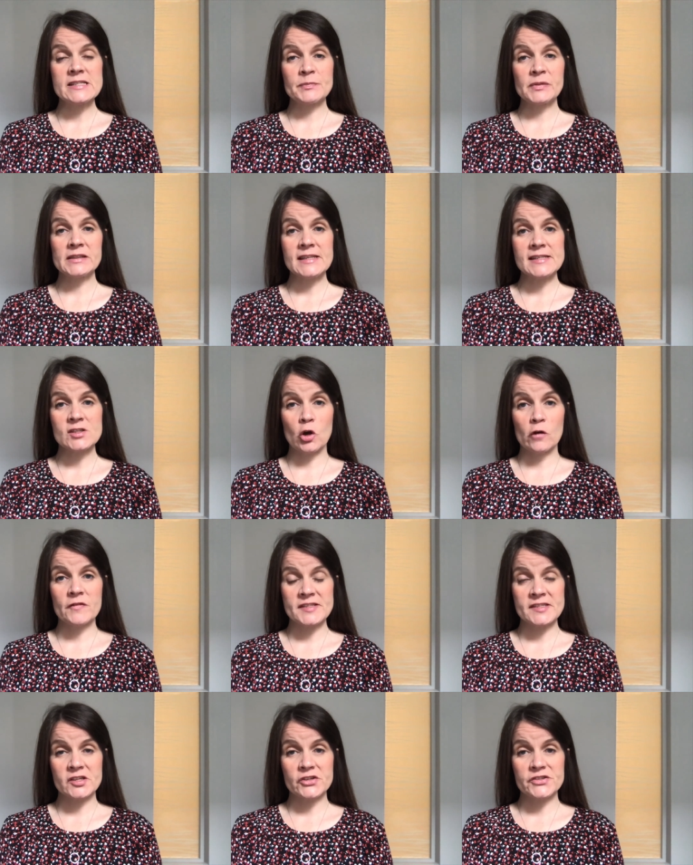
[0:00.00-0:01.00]
police
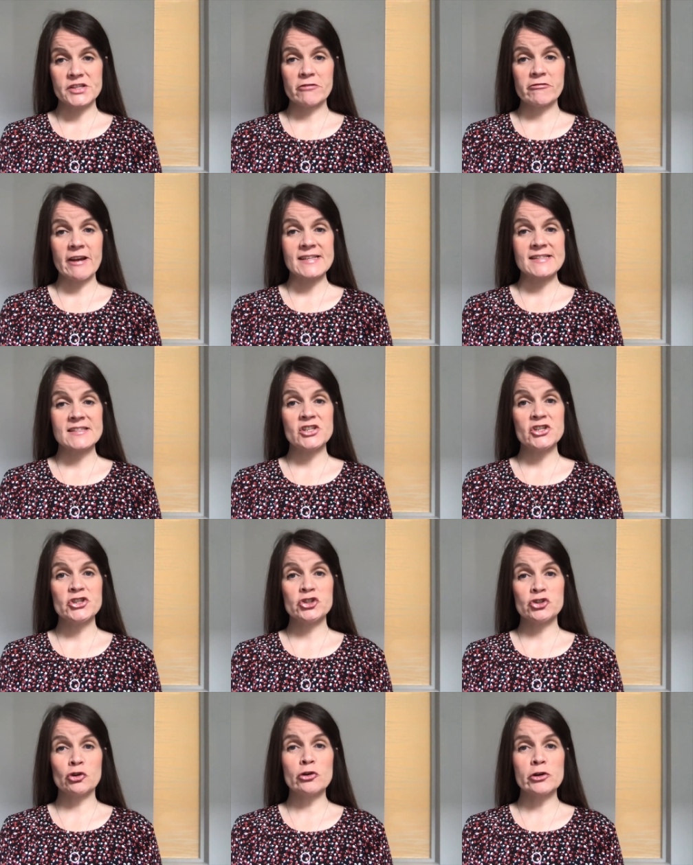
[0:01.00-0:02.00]
officers arrested
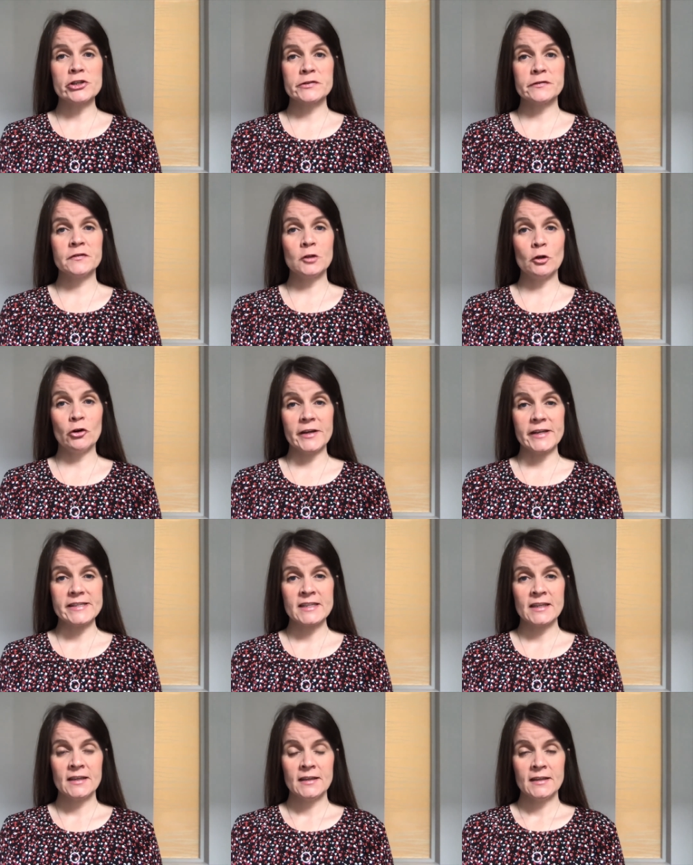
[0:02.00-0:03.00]
George Floyd,
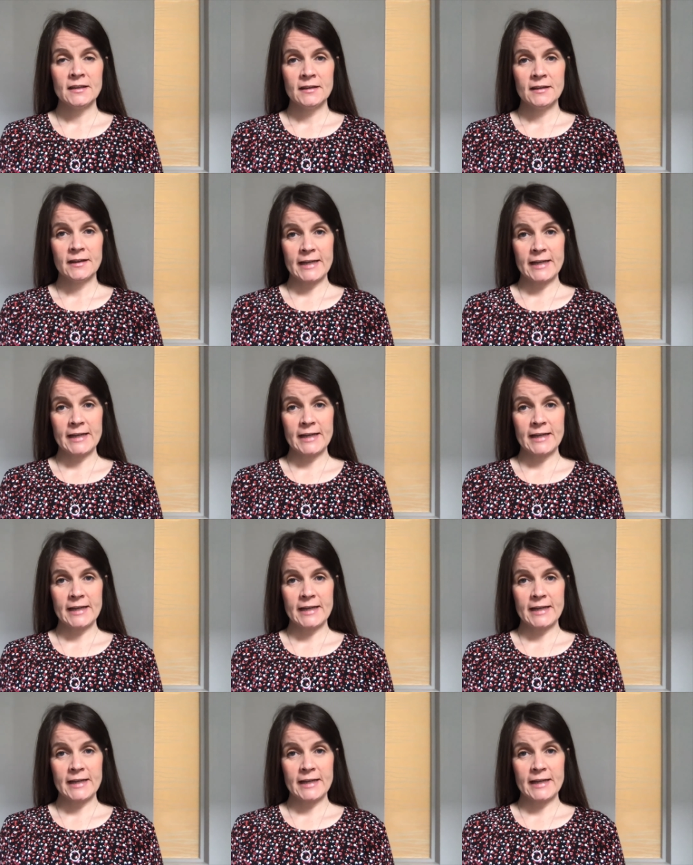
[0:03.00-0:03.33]
an